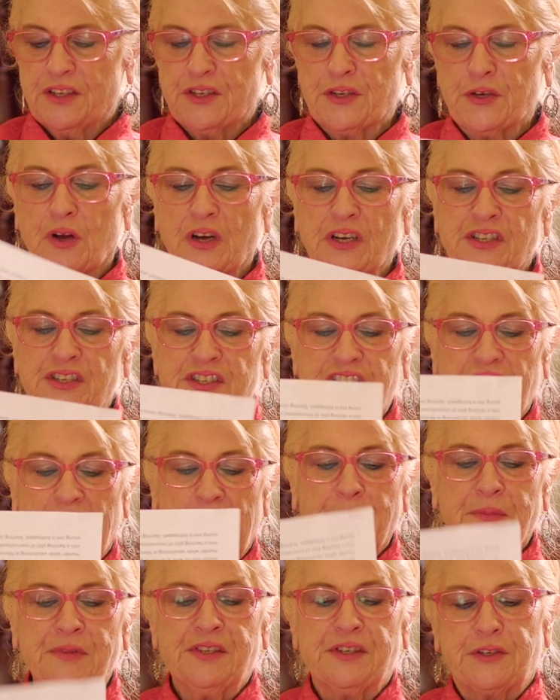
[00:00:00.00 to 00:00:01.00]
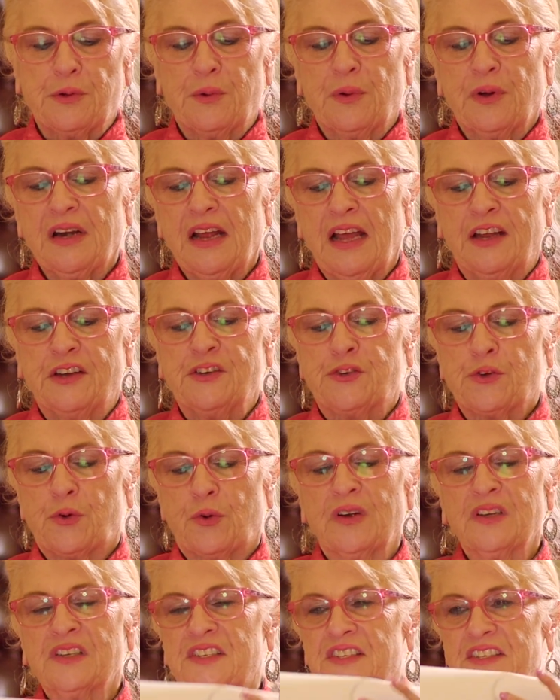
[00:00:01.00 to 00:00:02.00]
Stars James Stewart and
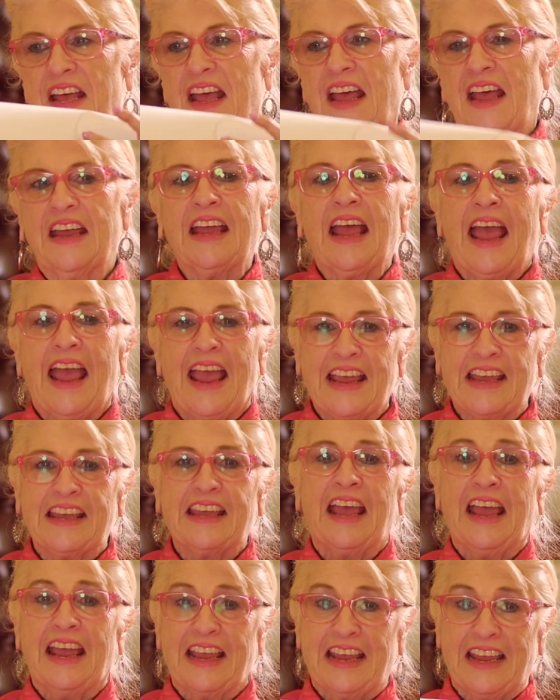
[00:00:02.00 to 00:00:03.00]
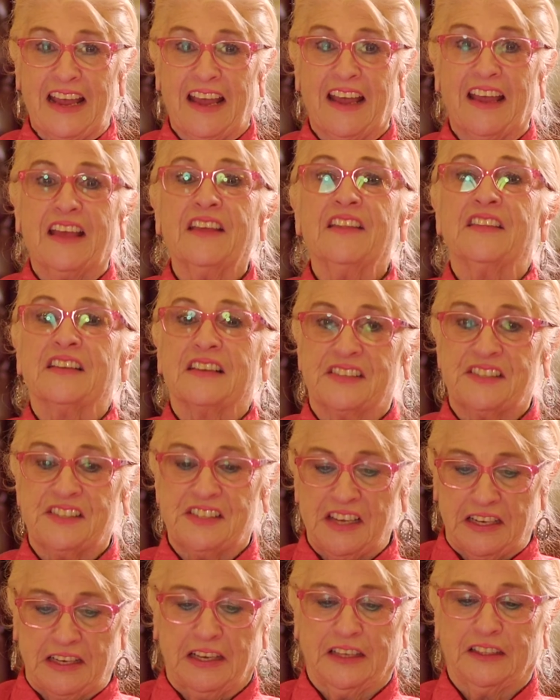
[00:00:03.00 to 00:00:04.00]
Doris Day, a.k.a. the
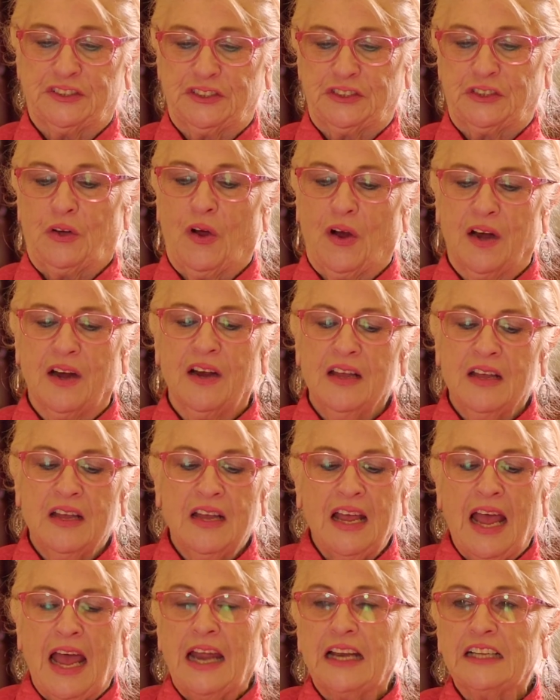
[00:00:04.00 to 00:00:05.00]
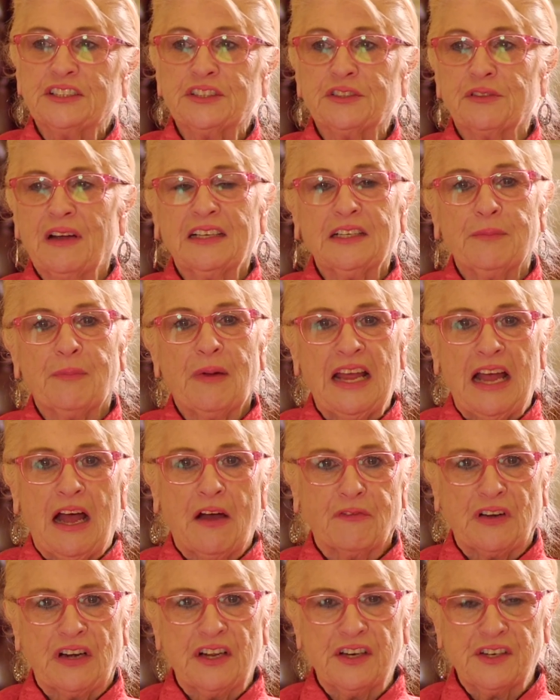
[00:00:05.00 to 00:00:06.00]
singing star, and it's directed by
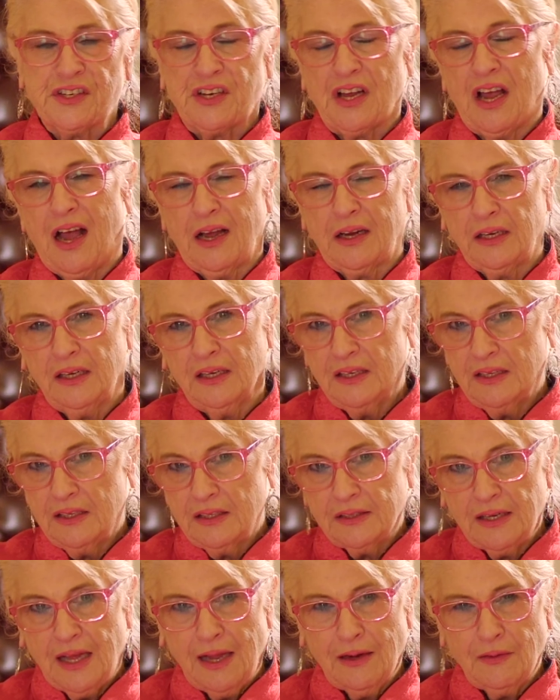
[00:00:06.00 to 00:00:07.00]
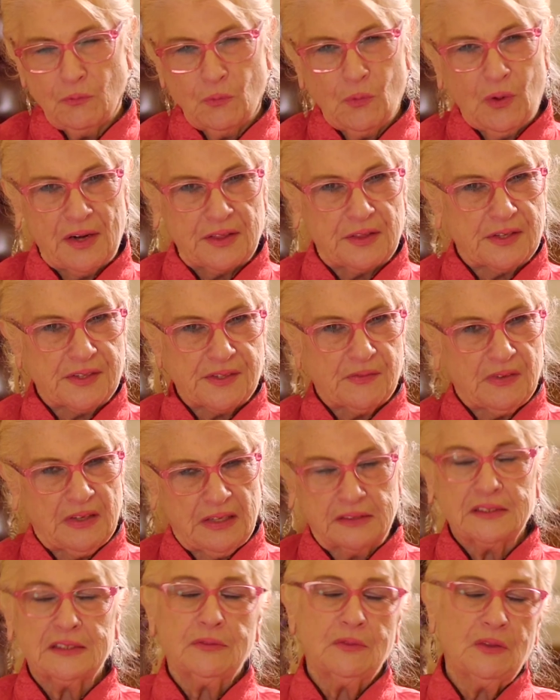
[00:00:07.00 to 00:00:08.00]
Alfred Hitchcock. not one of the,
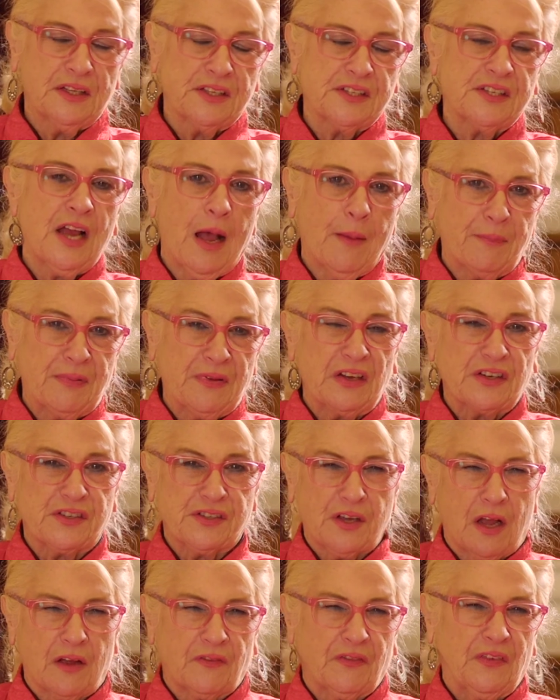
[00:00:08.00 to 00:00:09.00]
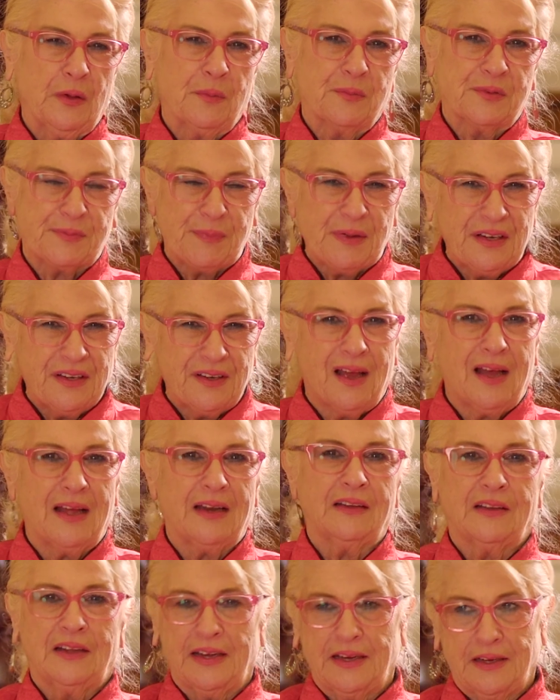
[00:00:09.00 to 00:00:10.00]
it's one of the top Hitchcock films, but
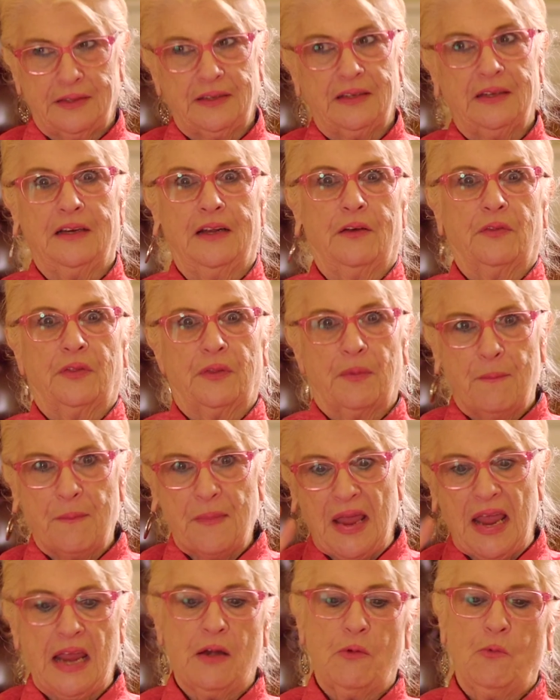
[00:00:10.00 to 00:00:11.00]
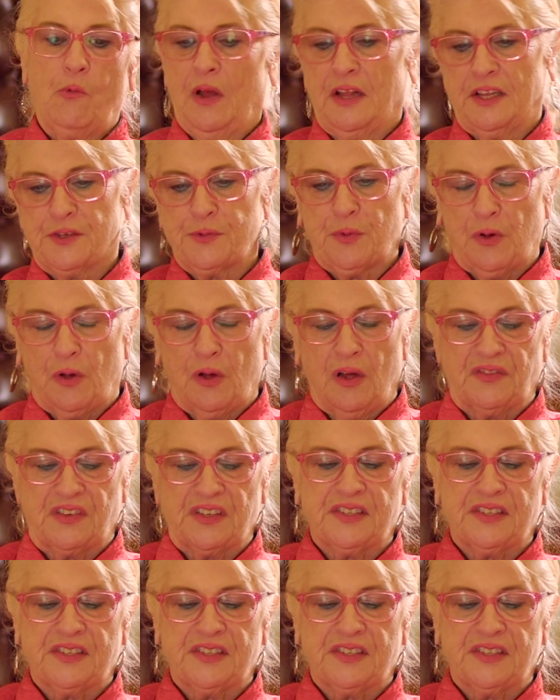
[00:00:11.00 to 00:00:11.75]
not like, you know, the main ones we all have to